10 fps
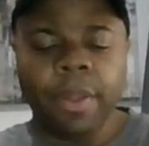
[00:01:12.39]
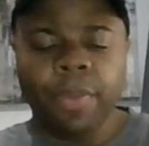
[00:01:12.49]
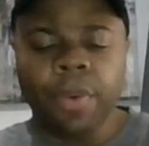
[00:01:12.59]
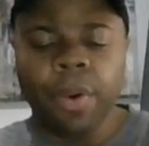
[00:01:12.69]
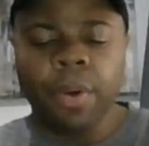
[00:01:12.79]

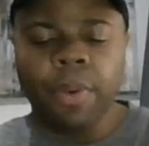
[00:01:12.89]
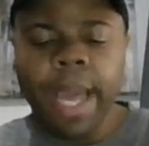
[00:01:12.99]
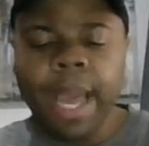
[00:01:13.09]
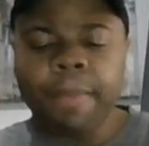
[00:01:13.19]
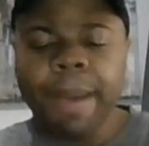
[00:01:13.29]

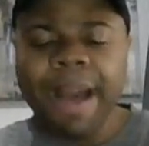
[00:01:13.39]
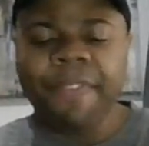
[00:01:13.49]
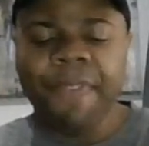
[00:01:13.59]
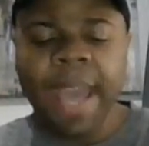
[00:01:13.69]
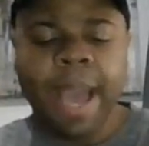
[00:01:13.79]
through in my
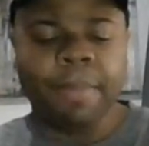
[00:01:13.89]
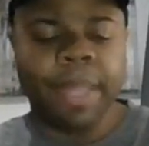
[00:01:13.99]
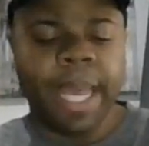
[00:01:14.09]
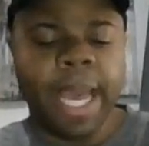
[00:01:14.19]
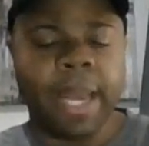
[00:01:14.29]

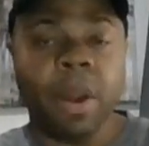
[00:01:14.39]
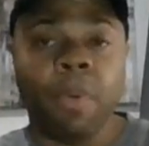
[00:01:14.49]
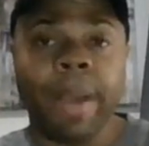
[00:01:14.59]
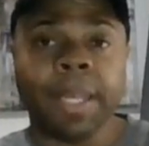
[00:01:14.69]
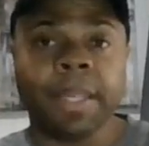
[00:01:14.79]
family and
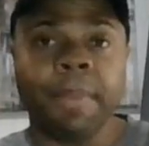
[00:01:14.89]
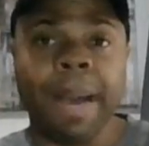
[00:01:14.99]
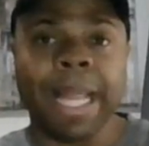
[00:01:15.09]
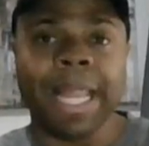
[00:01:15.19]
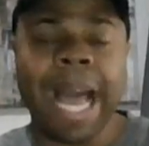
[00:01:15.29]
the rest of my